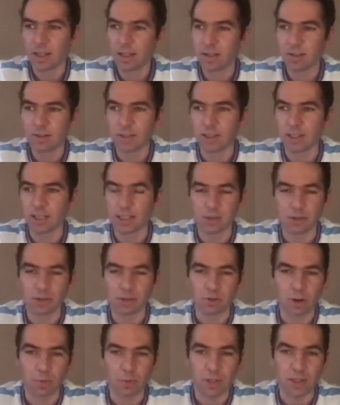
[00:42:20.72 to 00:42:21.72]
Did they do the
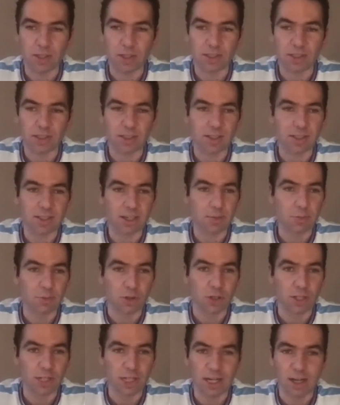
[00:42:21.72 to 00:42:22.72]
right business in the summer?
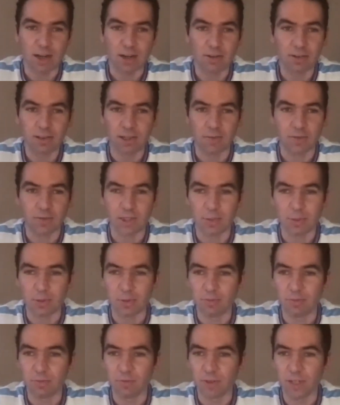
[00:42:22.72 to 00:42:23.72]
And now I think they've
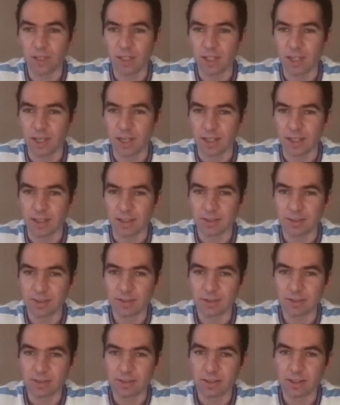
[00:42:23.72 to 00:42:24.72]
been vindicated
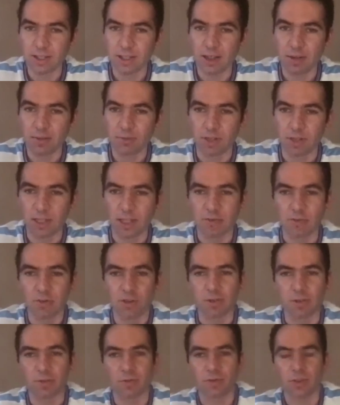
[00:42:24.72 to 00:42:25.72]
um, like get rid
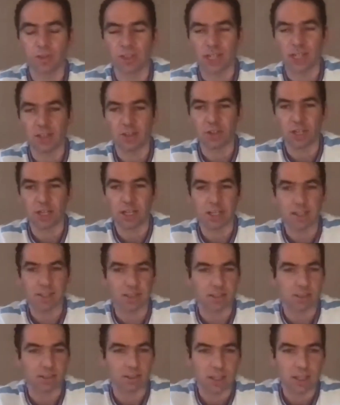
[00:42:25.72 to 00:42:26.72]
of Sanchez
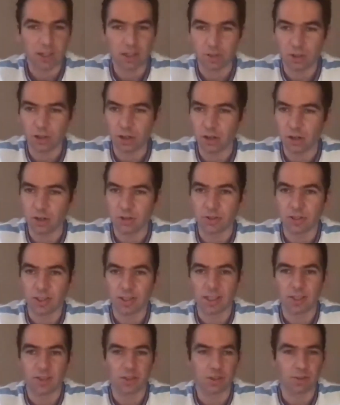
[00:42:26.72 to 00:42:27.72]
and Lukaku,
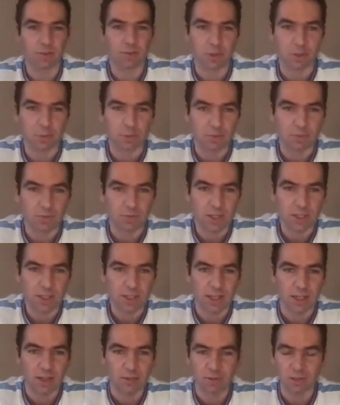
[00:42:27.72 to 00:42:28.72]
etc. I think they've been
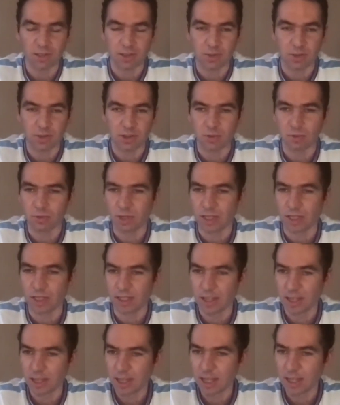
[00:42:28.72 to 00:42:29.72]
vindicated, especially the way
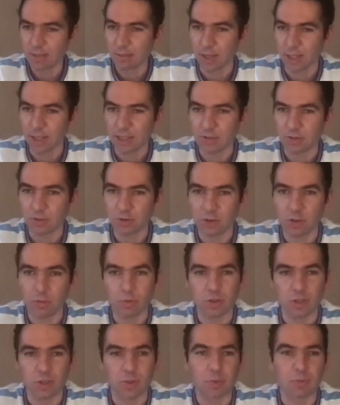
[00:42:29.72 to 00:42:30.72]
Mason
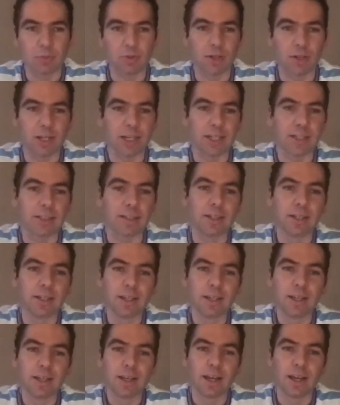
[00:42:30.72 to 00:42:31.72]
Greenwood's been playing.
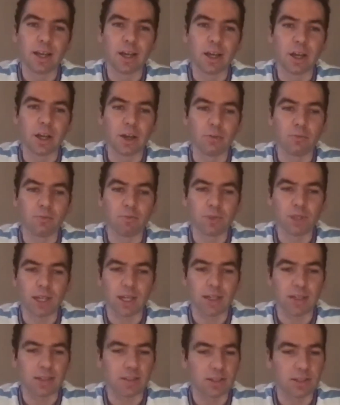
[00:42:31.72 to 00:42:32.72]
Um,
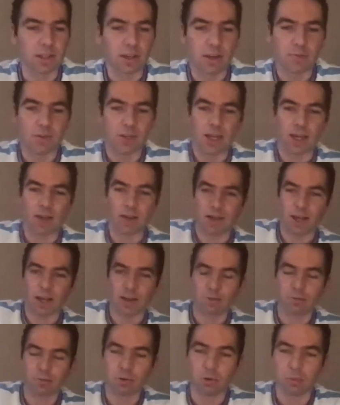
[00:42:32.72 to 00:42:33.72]
and you know, I think ha-
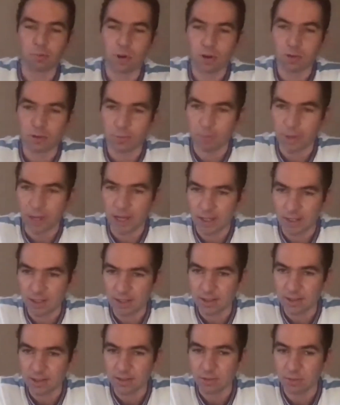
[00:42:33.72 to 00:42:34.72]
having Paul Pogba back
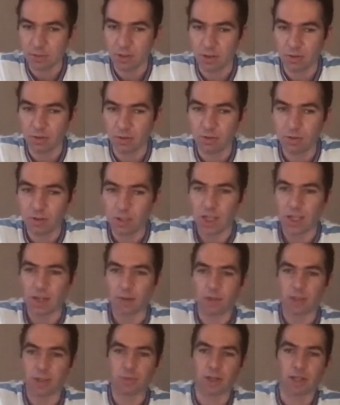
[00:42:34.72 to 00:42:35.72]
as well, um,
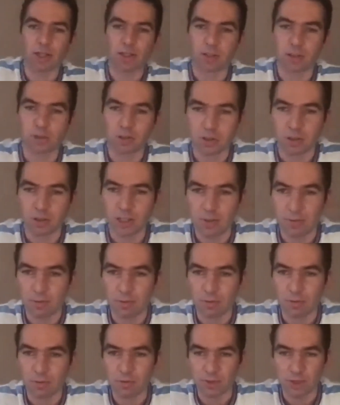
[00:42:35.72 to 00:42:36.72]
he's played to a good
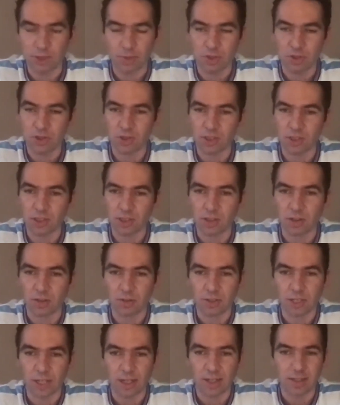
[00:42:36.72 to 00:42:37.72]
level, especially since lockdown.